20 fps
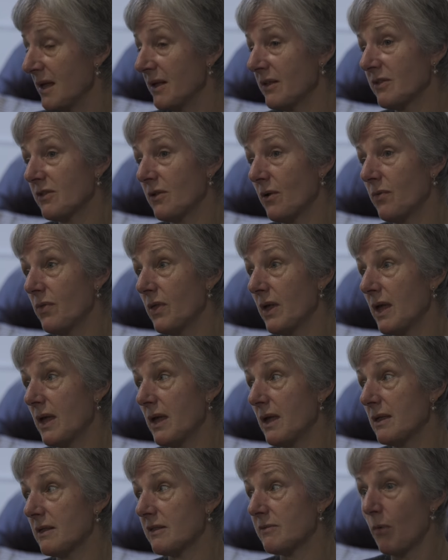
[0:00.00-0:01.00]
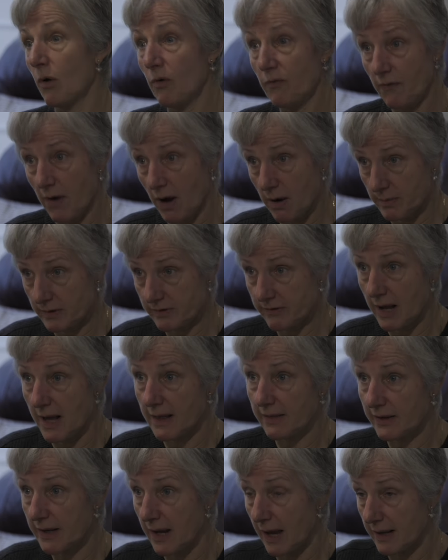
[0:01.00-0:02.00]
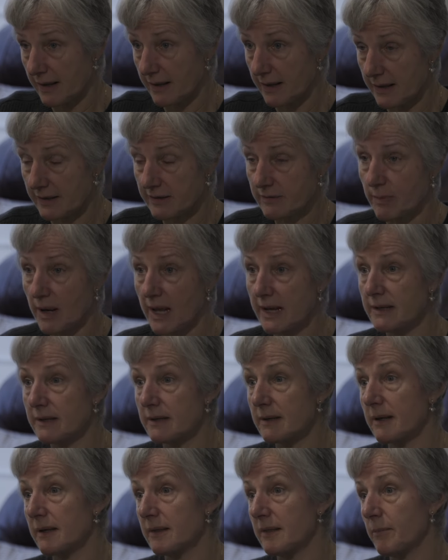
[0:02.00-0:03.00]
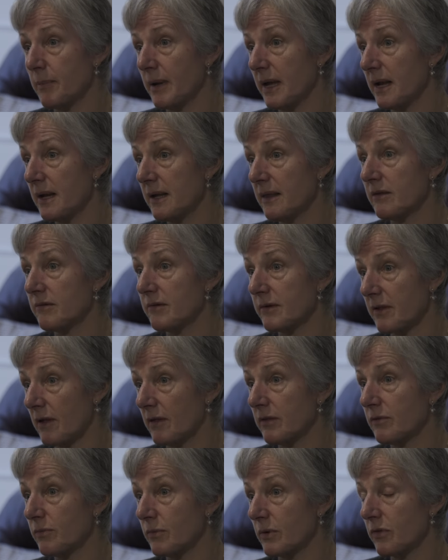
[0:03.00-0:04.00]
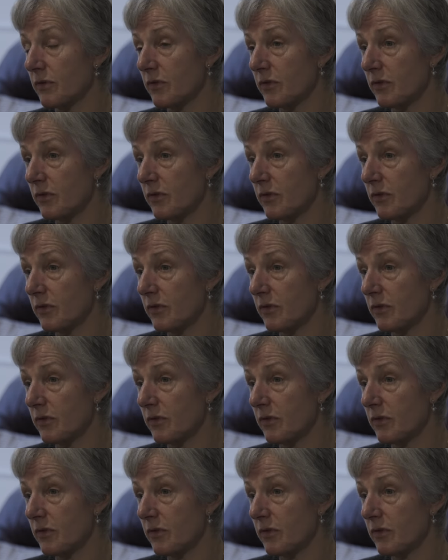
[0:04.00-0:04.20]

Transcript: So the small pharma trial that I explained at the beginning, the results were...